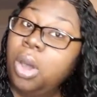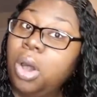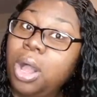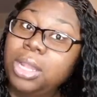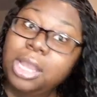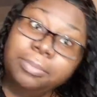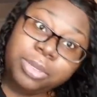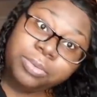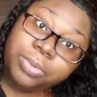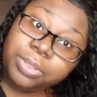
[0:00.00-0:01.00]
all I'm
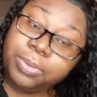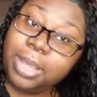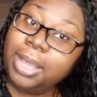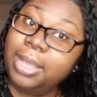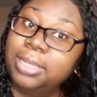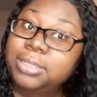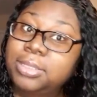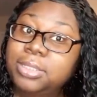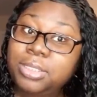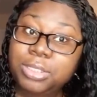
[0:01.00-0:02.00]
doing, you
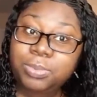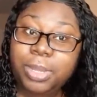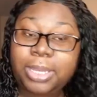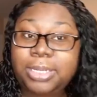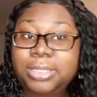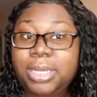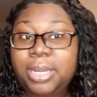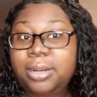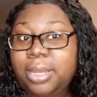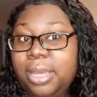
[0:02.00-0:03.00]
guys, is just wetting this
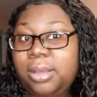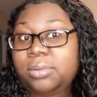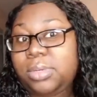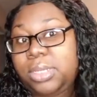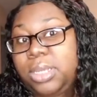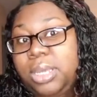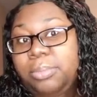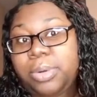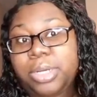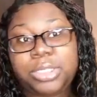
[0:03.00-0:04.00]
hair down
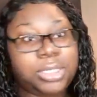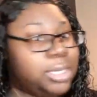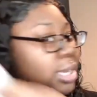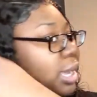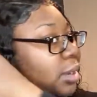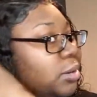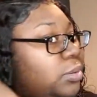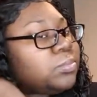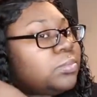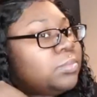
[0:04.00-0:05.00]
and brushing it out.
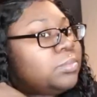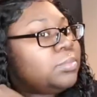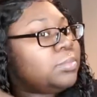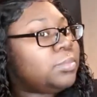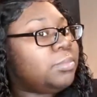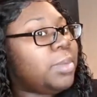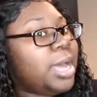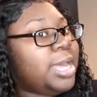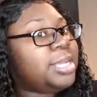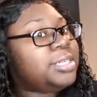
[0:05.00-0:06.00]

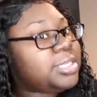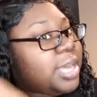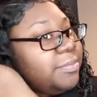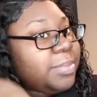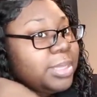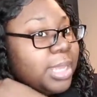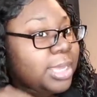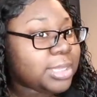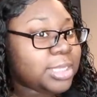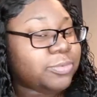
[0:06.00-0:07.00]
My edges have been
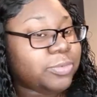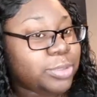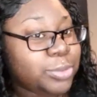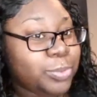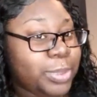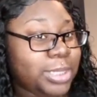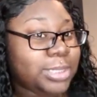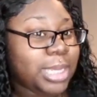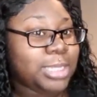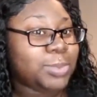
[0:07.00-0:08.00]
like this for 2
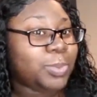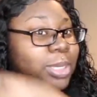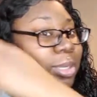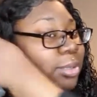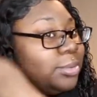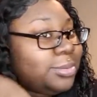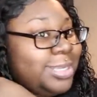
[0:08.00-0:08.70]
weeks as well.